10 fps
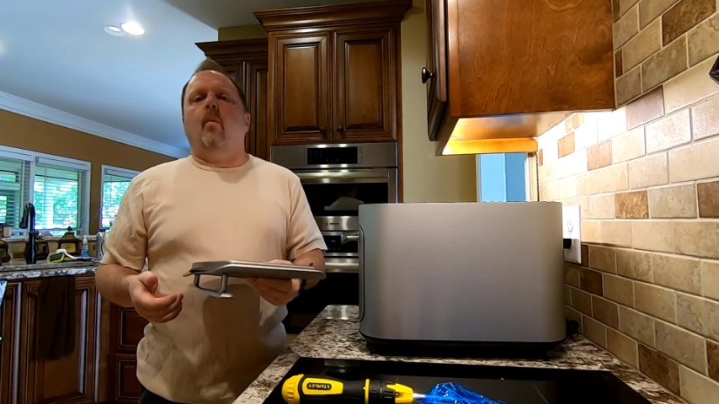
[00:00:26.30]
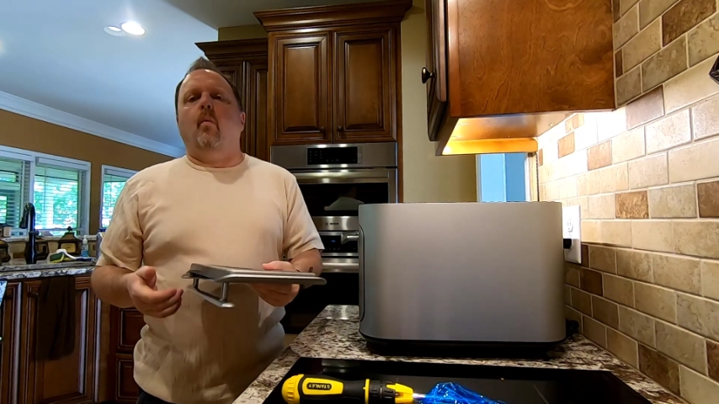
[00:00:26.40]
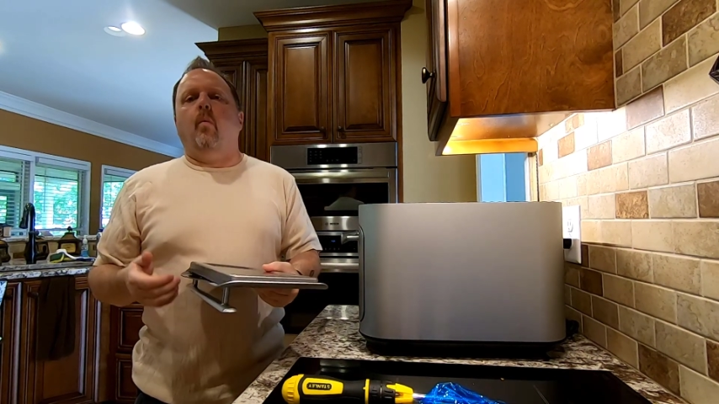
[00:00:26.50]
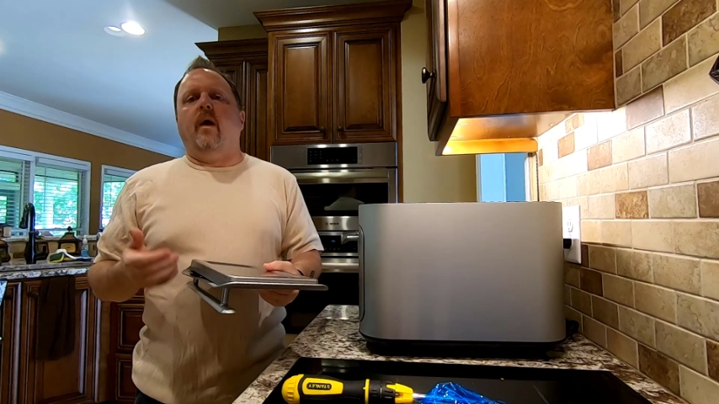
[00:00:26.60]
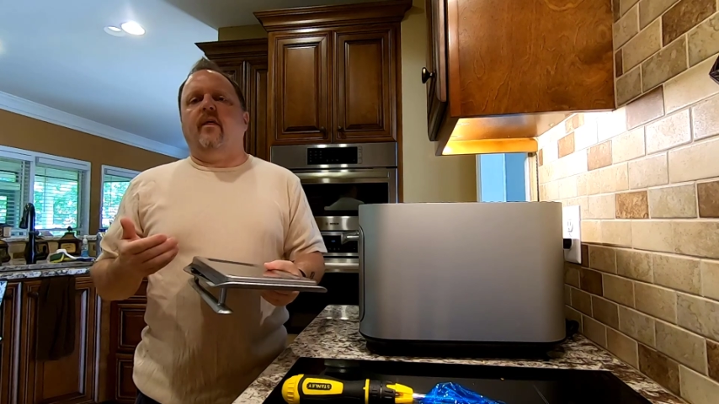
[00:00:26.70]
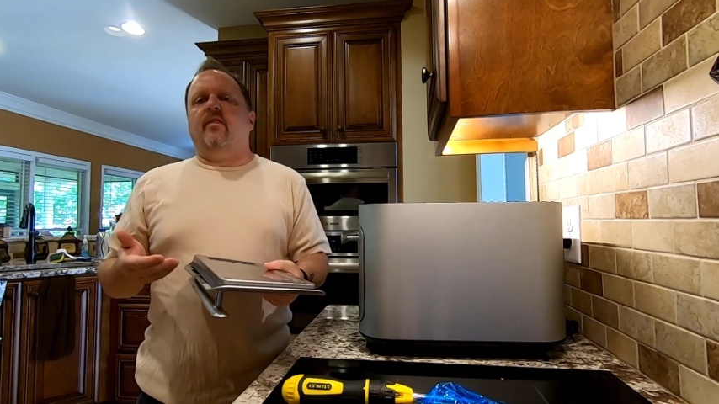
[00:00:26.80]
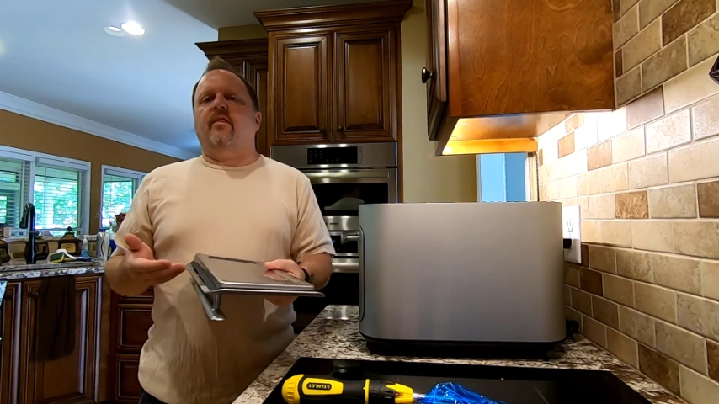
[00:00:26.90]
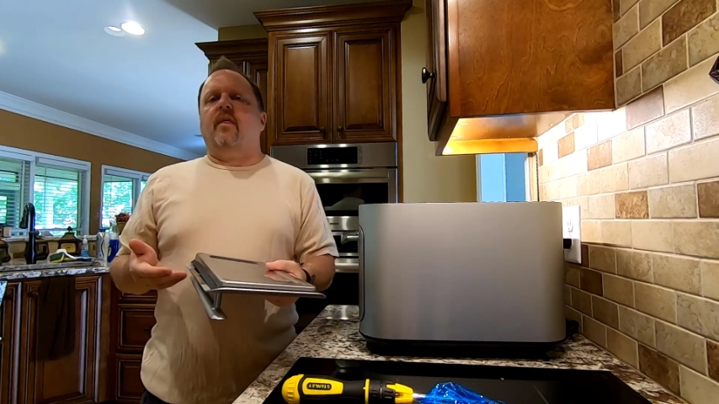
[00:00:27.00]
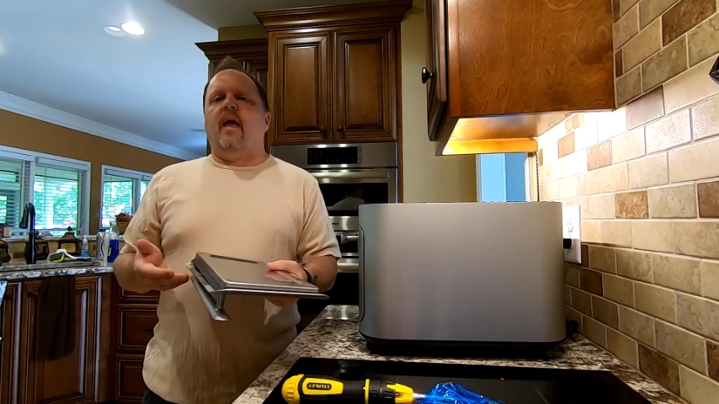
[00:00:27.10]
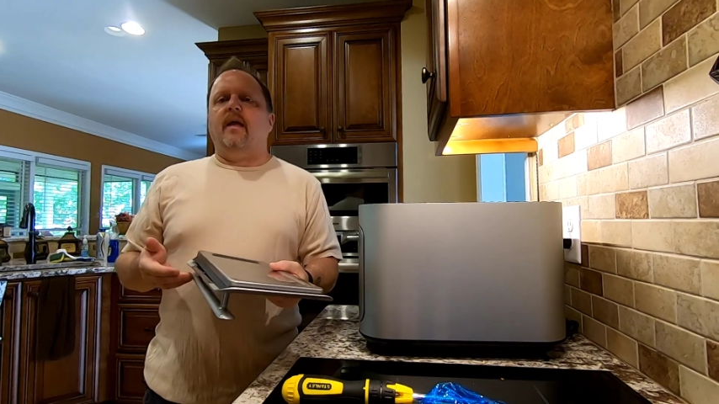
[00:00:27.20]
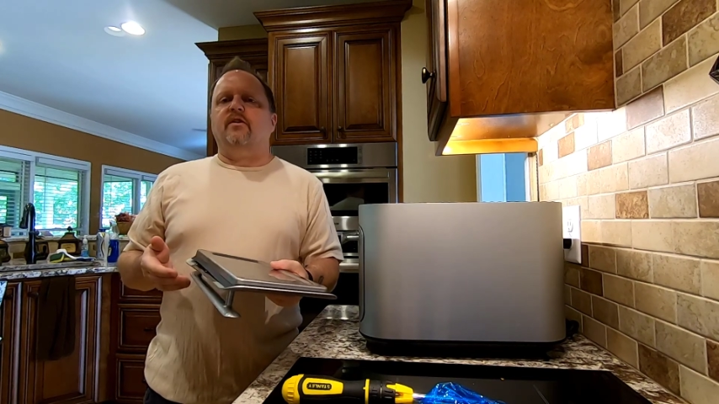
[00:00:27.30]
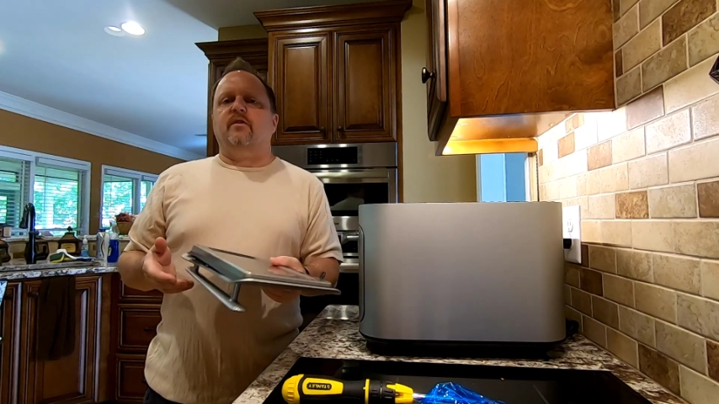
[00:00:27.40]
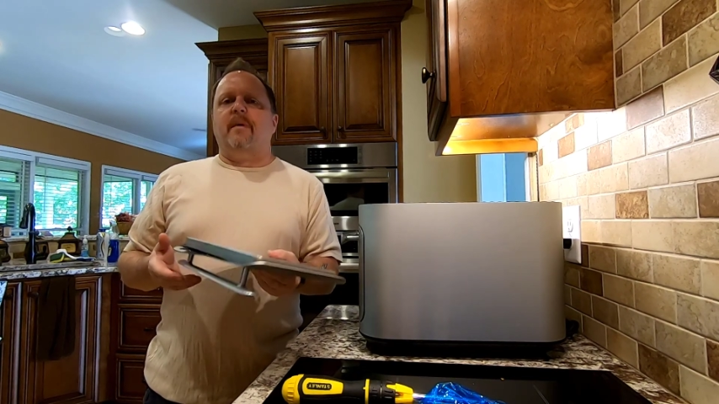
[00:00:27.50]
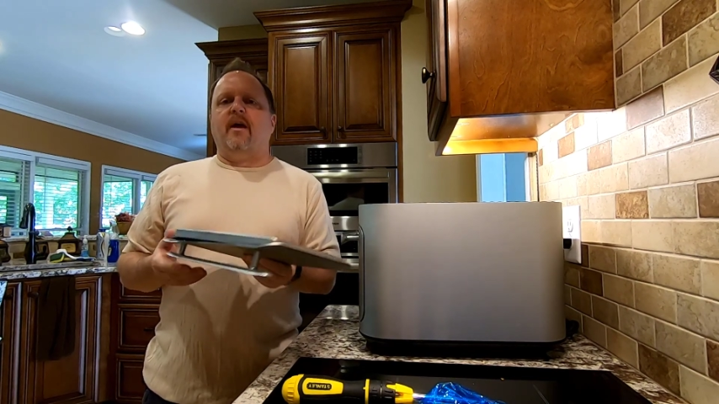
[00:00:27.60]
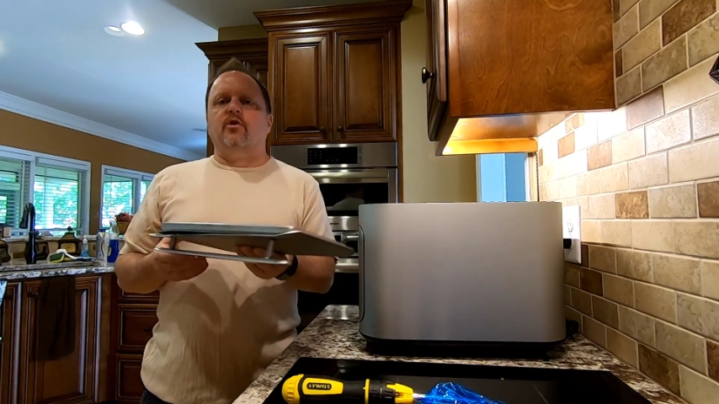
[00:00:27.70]
with a
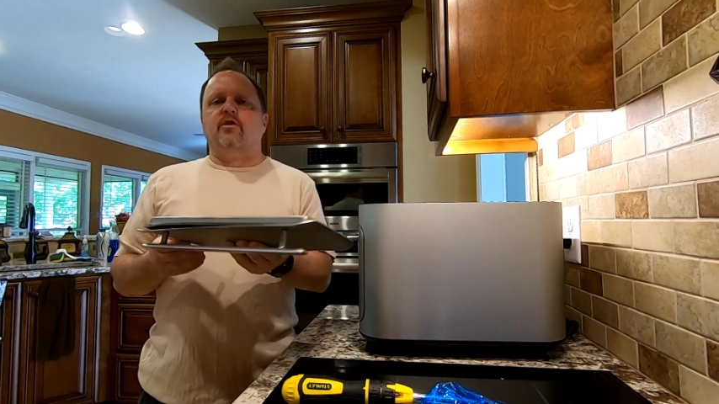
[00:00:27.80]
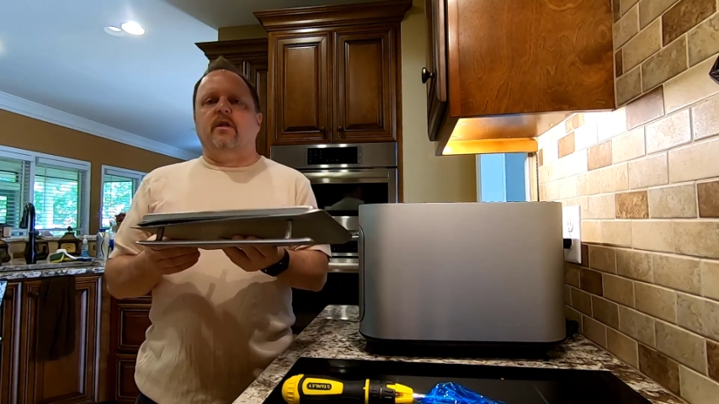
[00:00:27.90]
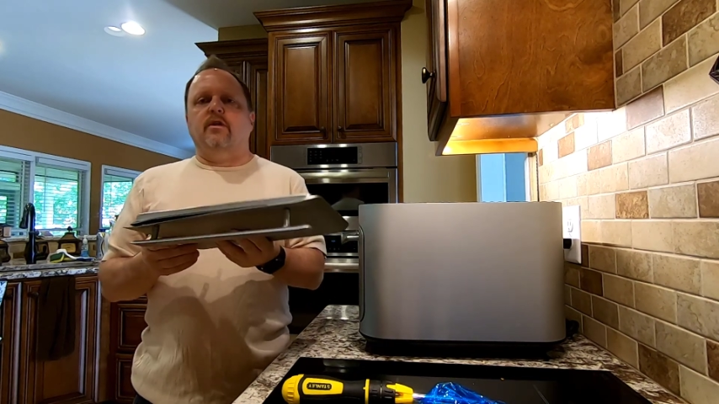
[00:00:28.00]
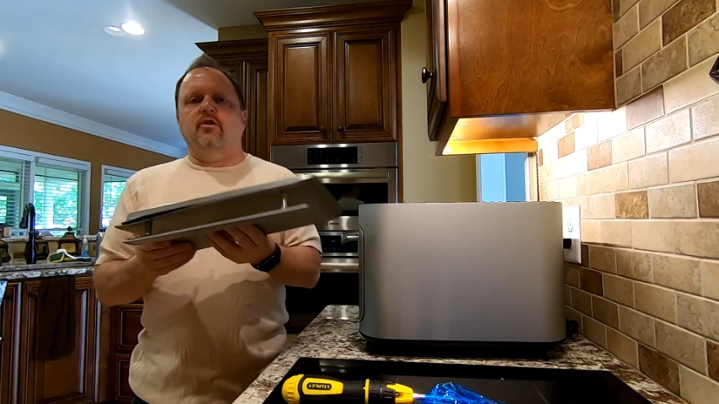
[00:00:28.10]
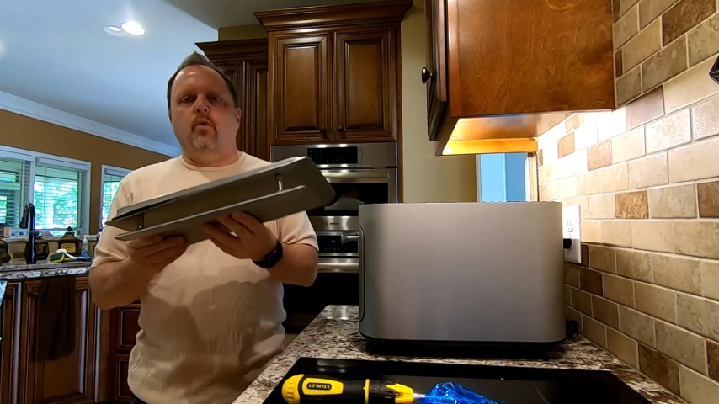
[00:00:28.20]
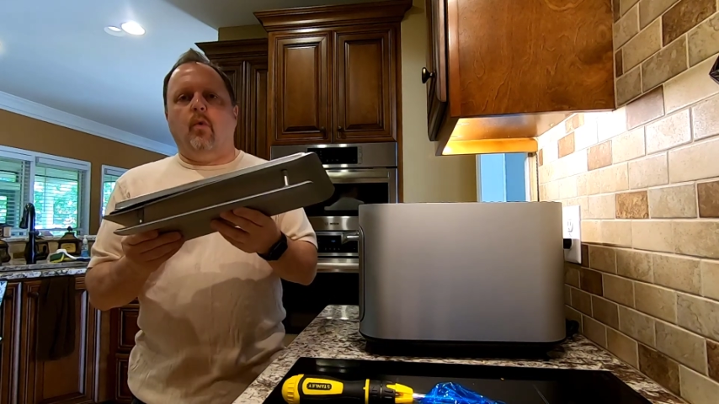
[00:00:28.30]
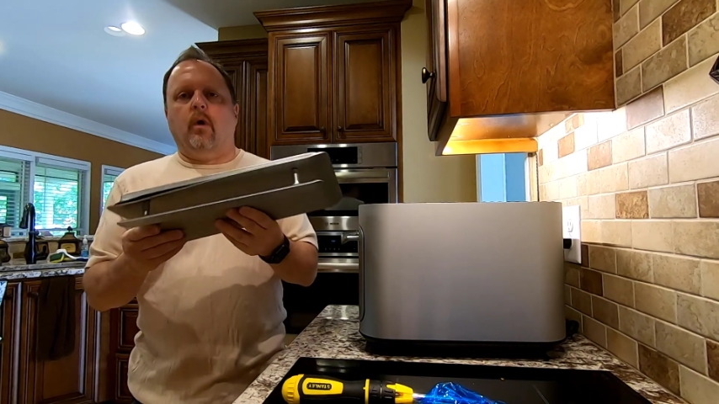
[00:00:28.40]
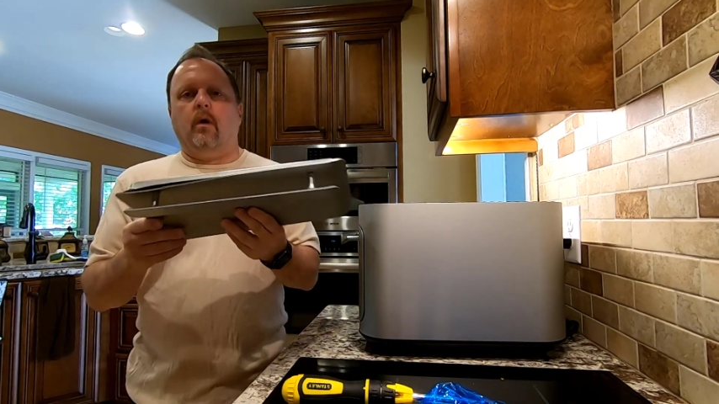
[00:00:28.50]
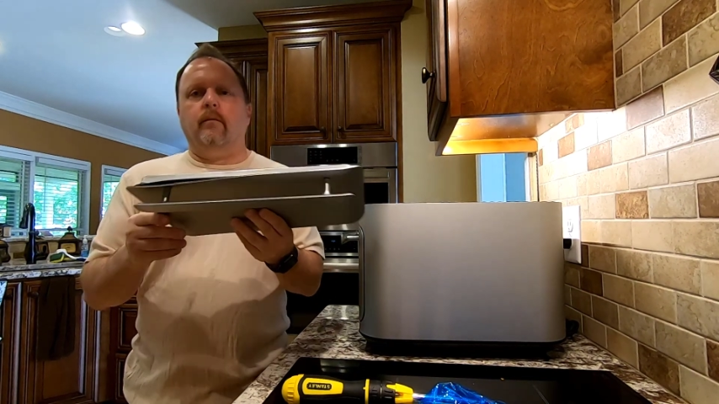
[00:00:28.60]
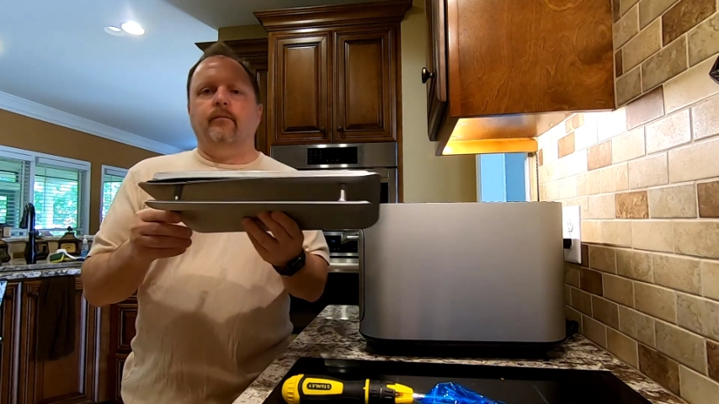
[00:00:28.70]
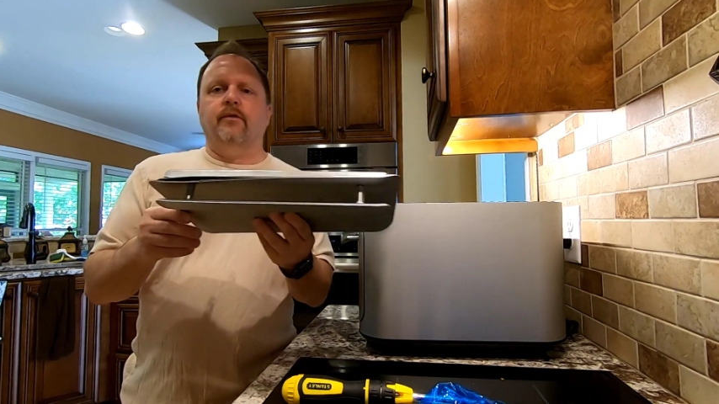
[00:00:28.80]
smashed-in door.